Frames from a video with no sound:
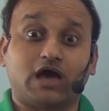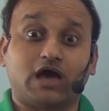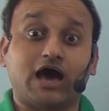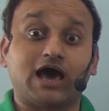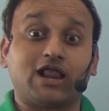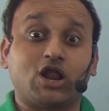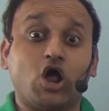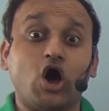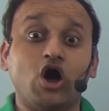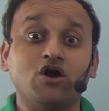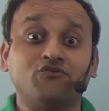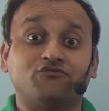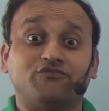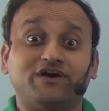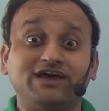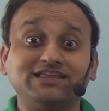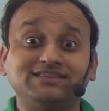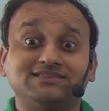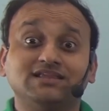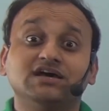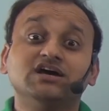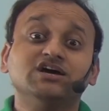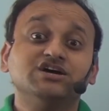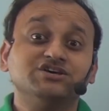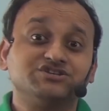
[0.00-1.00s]
along with
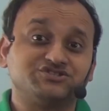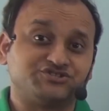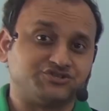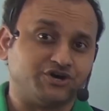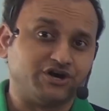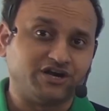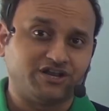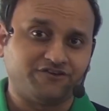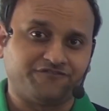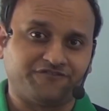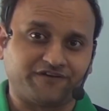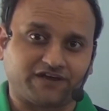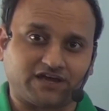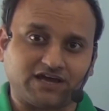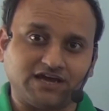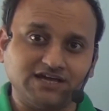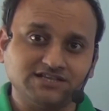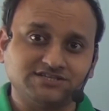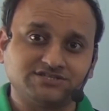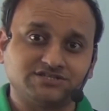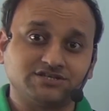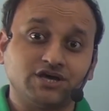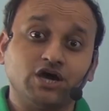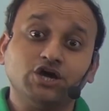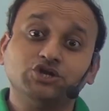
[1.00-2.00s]

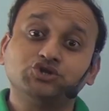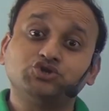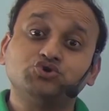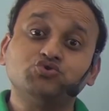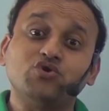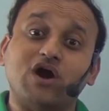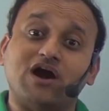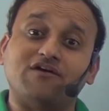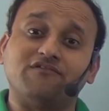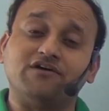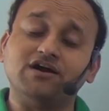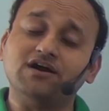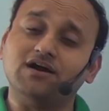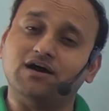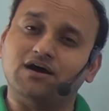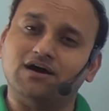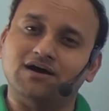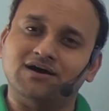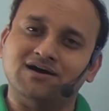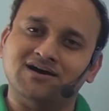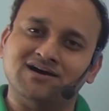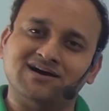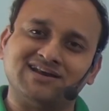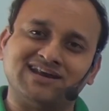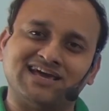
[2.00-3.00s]
certificates through our
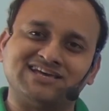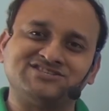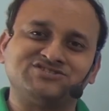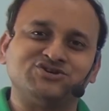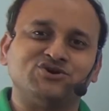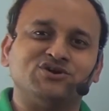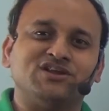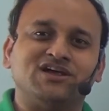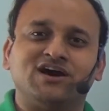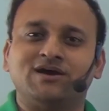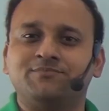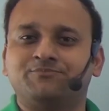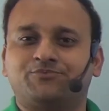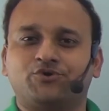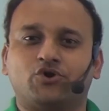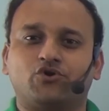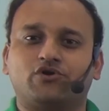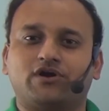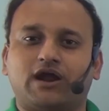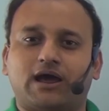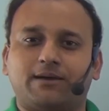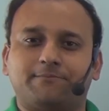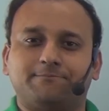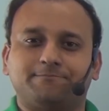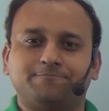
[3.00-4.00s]
Earn As You Learn
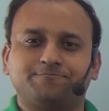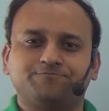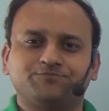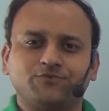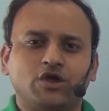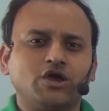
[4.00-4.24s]
program.